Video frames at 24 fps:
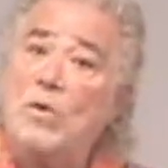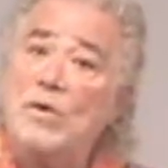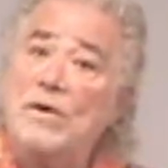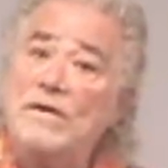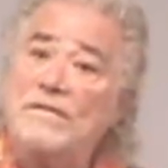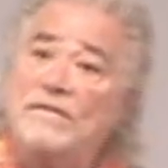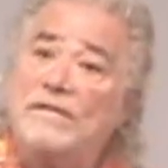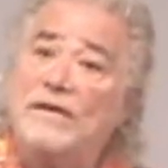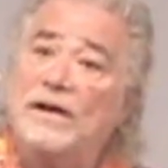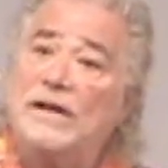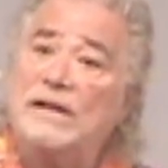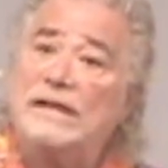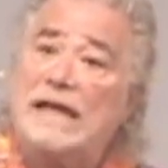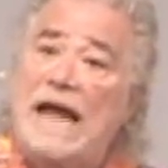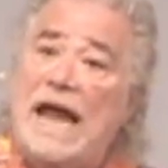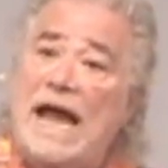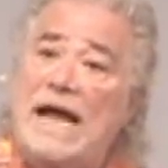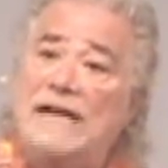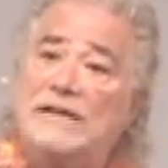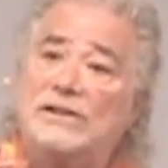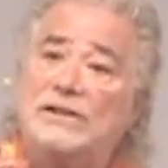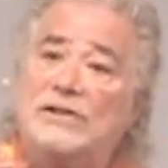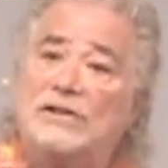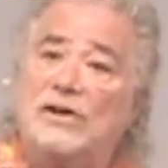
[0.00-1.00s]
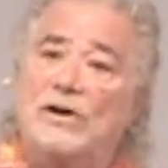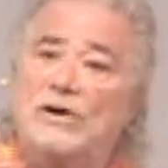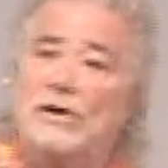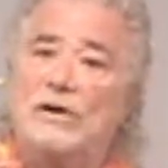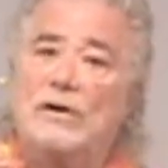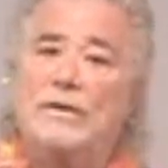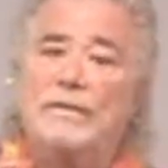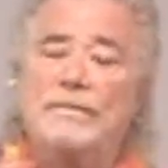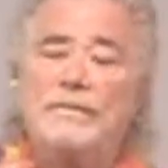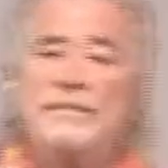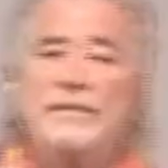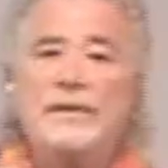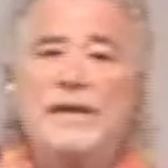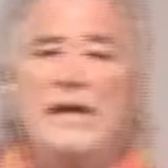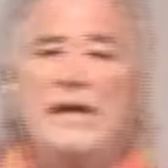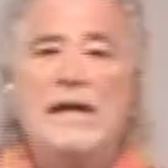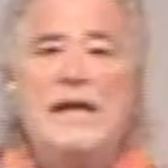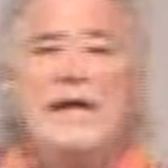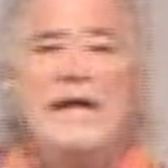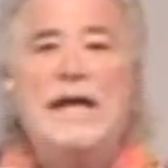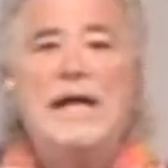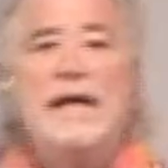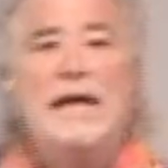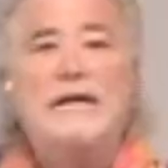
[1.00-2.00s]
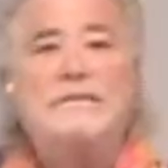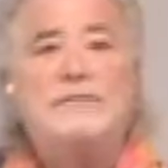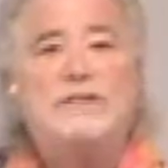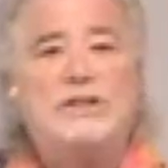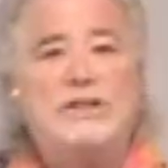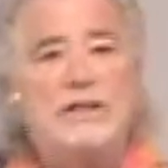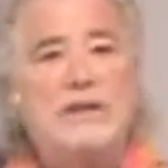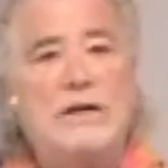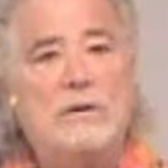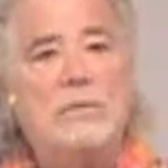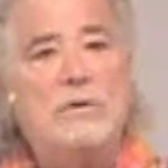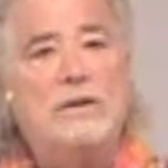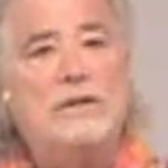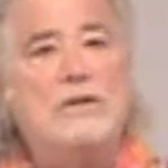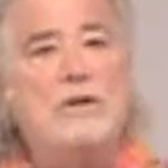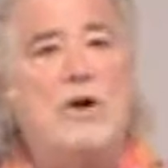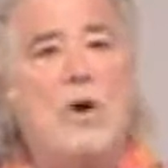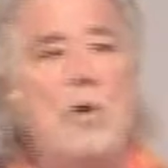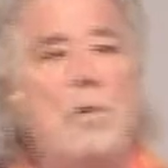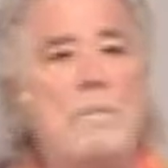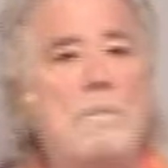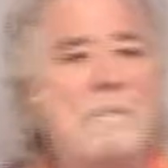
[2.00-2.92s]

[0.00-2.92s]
Cornfield asked her if she would